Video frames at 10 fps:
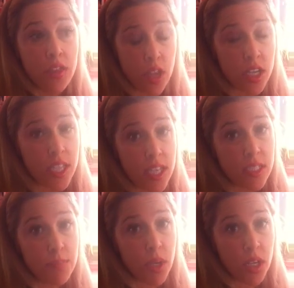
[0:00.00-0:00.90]
30
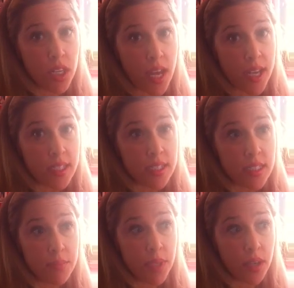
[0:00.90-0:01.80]
kids per
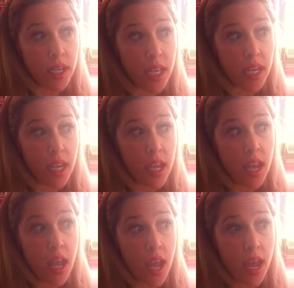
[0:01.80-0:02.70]
class period,
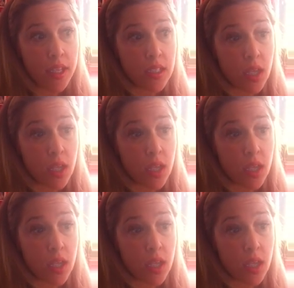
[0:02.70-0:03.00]
and